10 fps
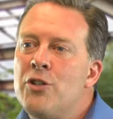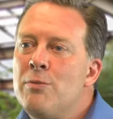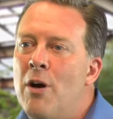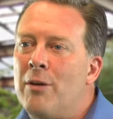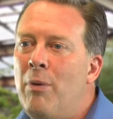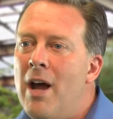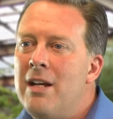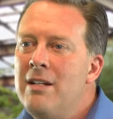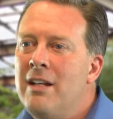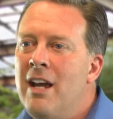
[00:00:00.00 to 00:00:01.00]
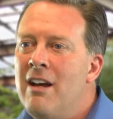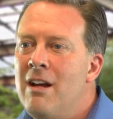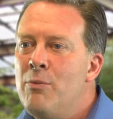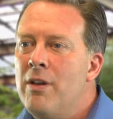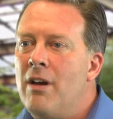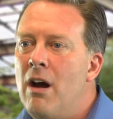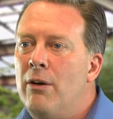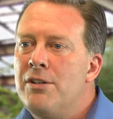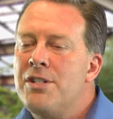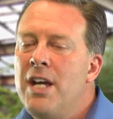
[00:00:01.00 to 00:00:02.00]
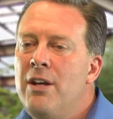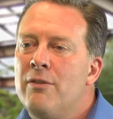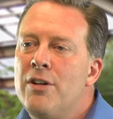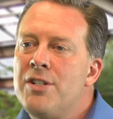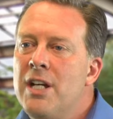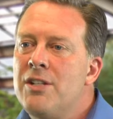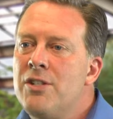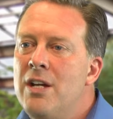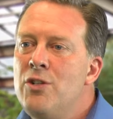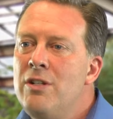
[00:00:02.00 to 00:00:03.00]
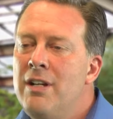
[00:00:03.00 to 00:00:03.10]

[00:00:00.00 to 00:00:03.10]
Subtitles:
is Mark Platten. Again, I'm with Colorado State University Extension,